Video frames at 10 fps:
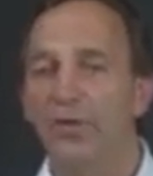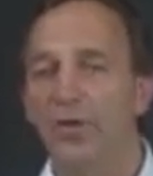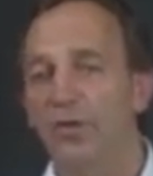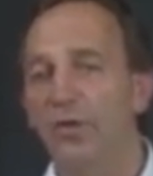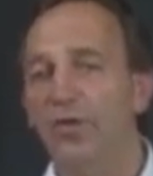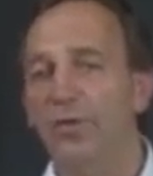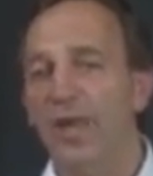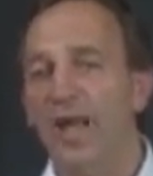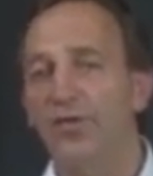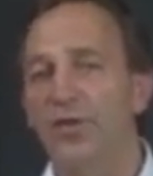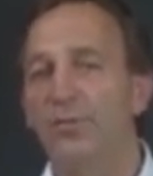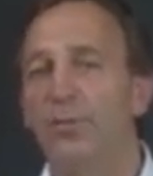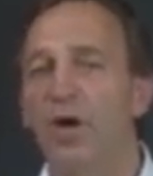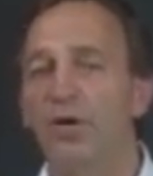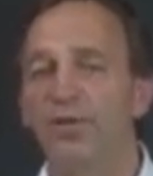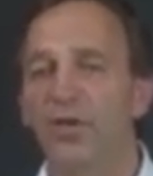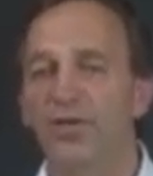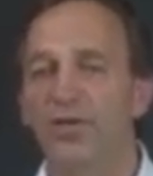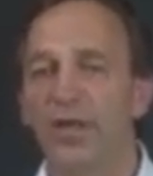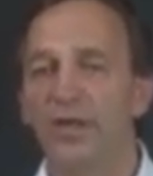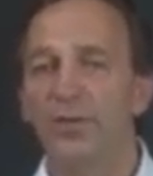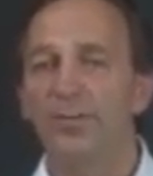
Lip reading: crystals of calcium pyrophosphate,